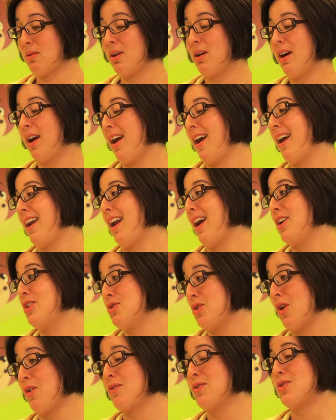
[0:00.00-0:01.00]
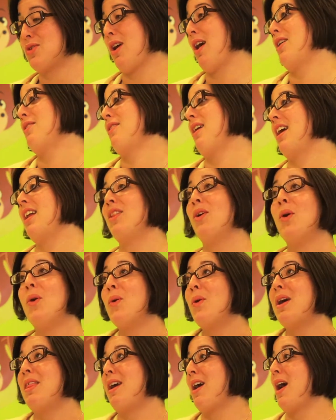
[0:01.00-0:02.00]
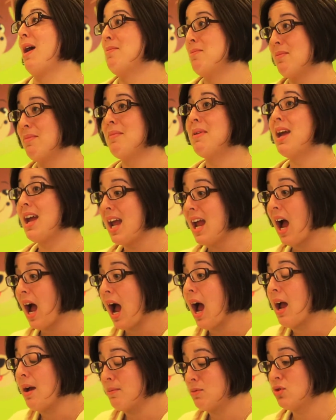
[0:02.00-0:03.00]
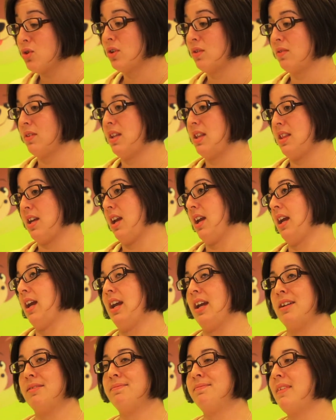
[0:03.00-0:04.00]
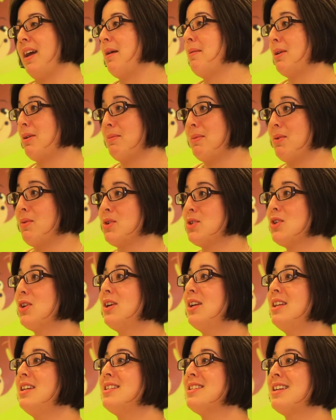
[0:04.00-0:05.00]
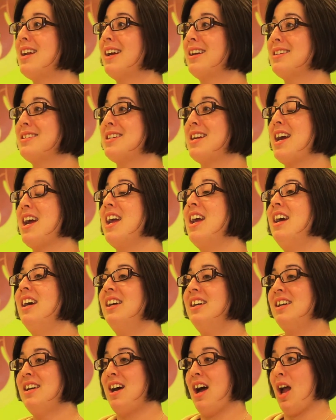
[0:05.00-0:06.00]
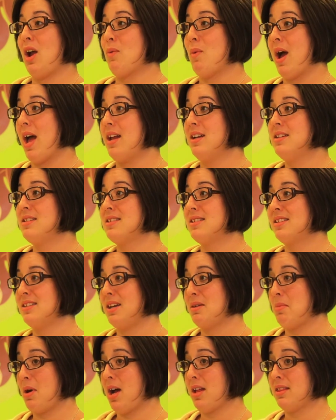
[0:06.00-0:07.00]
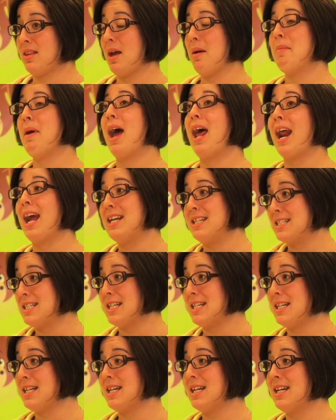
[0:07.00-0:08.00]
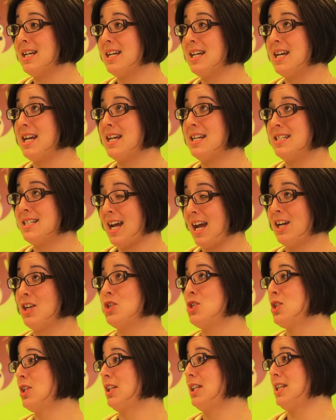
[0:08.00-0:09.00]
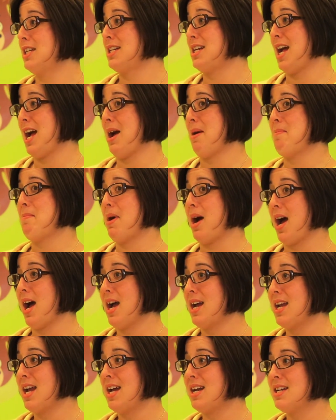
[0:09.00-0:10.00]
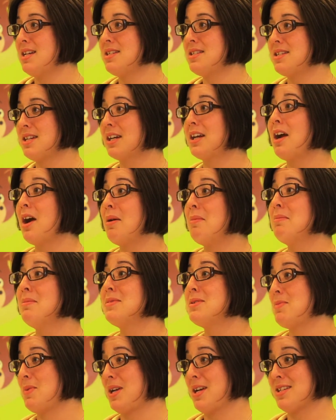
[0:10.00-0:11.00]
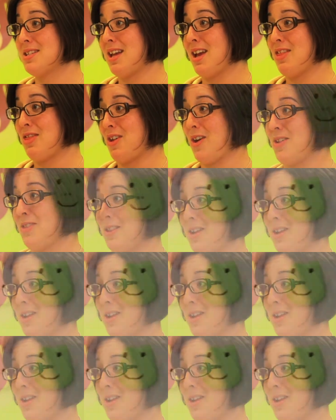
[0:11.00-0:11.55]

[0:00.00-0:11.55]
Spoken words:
were at, and I drove to Stride Right, and the whole way there, I'm truthfully thinking, I'm gonna be returning these the next day. I went, I bought them, and I intentionally did not buy any stick-ums because I thought